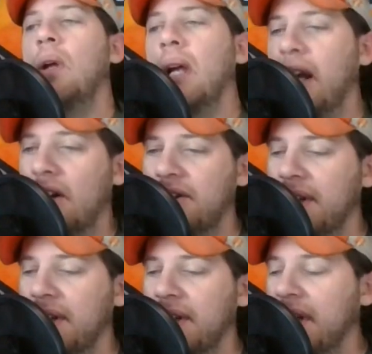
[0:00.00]
Here's
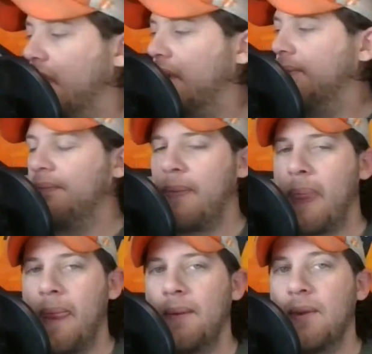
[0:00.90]
the number.
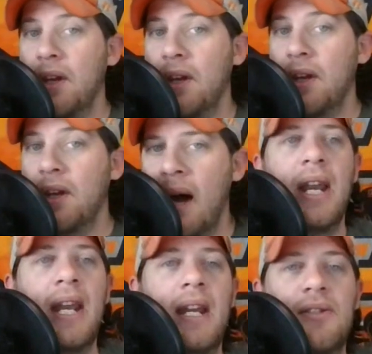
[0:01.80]
The number
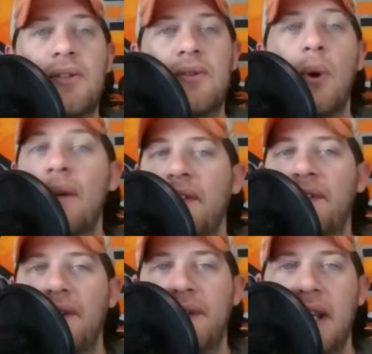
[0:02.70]
is 12 to
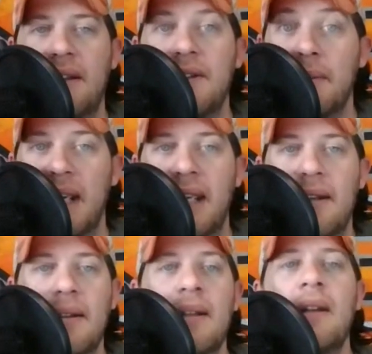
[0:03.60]
15 to me.
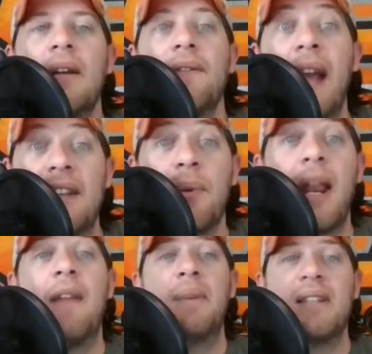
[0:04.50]
That's what
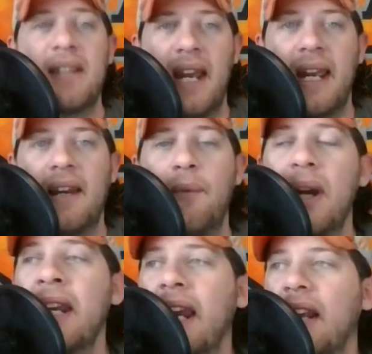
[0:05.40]
I've been saying. If
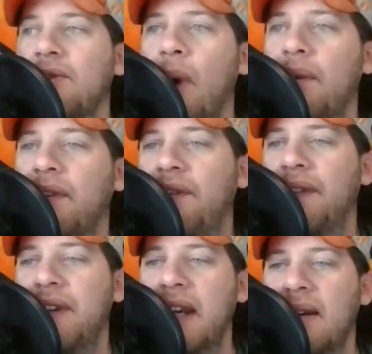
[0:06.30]
we can get 12 to
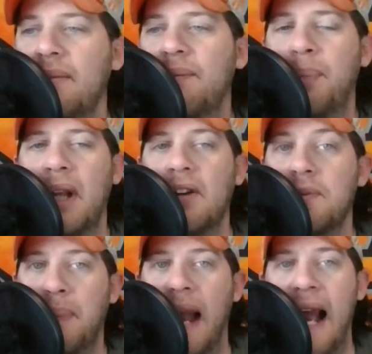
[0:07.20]
15
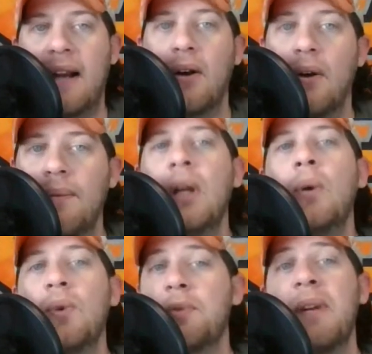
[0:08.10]
players back,
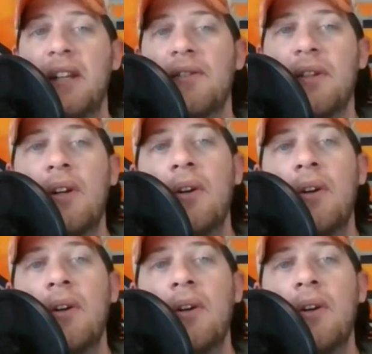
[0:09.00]
which means